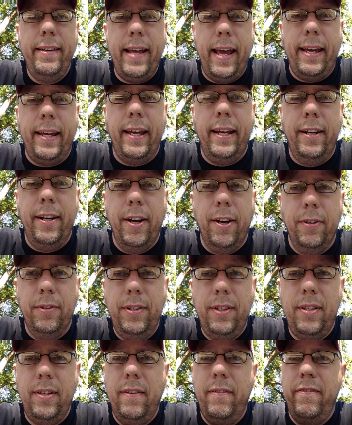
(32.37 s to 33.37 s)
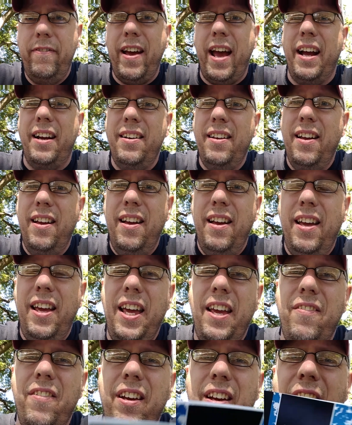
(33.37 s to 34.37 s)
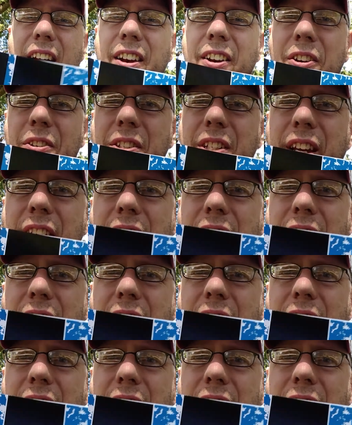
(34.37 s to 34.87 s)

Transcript: taking notes. In fact, I even got notes